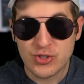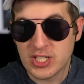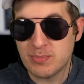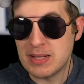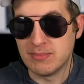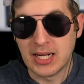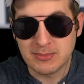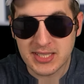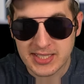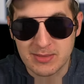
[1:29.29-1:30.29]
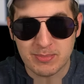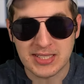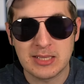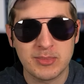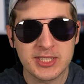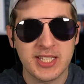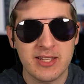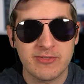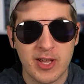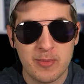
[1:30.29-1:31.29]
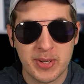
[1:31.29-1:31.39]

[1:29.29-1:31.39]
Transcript: I trust my mom to keep my number safe,